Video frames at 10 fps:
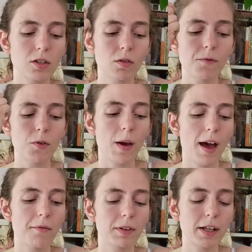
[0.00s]
So if you
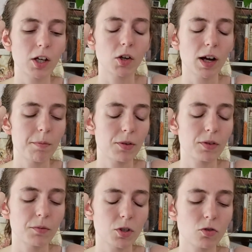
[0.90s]
have like a
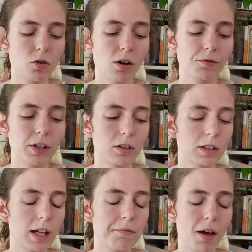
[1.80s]
grandmother that was a strong figure in
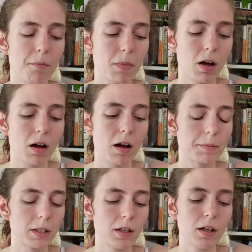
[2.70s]
life, a mom,